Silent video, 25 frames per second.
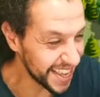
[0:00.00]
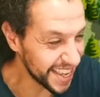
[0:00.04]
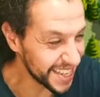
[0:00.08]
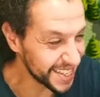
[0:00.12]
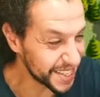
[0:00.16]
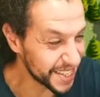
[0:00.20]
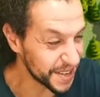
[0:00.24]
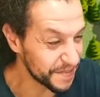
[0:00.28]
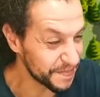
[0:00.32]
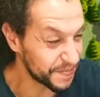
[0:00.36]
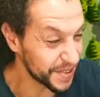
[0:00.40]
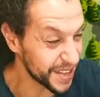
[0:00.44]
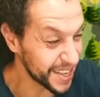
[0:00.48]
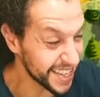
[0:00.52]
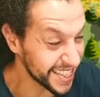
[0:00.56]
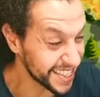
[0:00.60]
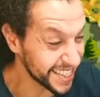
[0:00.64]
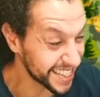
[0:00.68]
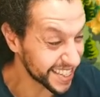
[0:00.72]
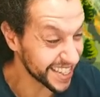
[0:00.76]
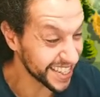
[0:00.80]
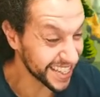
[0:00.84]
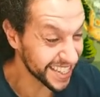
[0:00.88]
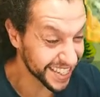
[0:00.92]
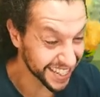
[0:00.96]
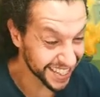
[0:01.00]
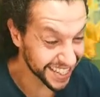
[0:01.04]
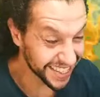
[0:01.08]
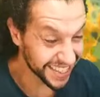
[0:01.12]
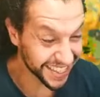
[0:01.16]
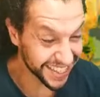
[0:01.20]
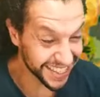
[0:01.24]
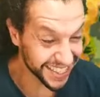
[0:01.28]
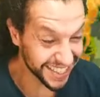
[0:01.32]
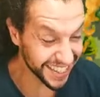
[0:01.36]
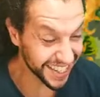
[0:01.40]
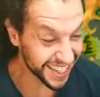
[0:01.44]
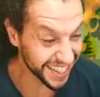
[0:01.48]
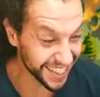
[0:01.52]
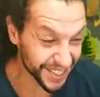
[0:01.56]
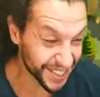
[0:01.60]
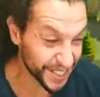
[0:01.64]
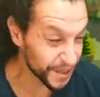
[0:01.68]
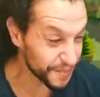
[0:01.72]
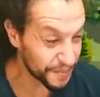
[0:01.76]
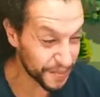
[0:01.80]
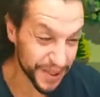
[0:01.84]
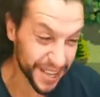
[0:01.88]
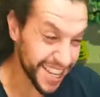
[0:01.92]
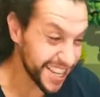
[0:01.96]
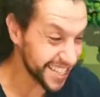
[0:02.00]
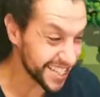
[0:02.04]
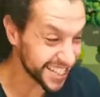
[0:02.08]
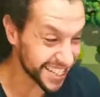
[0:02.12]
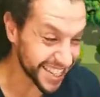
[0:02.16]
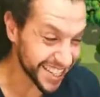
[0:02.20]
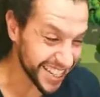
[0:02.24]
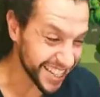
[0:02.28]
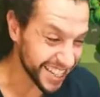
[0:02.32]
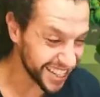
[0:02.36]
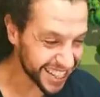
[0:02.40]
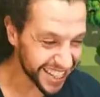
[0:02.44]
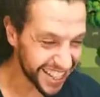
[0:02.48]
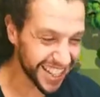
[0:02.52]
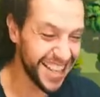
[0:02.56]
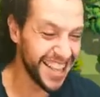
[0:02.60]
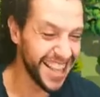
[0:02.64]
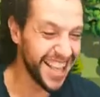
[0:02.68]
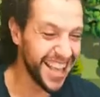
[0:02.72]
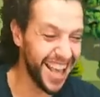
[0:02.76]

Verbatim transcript: Easy peasy! Easy peasy!